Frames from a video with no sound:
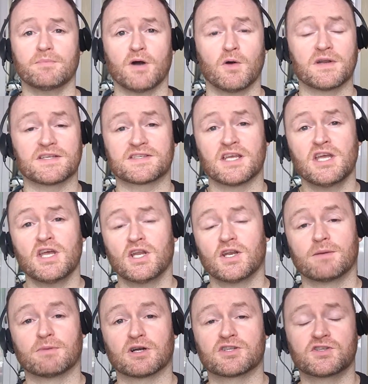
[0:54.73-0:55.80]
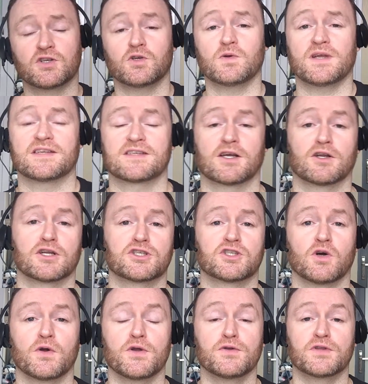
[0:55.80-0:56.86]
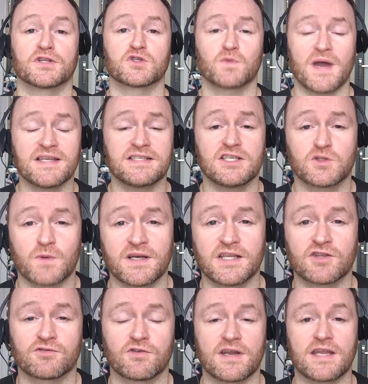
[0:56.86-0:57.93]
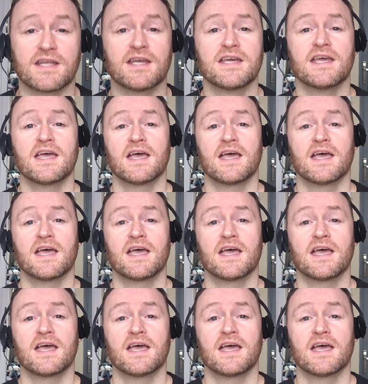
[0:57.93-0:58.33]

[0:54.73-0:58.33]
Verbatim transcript: Bonus number two is I'm going to show you the twenty twenty-three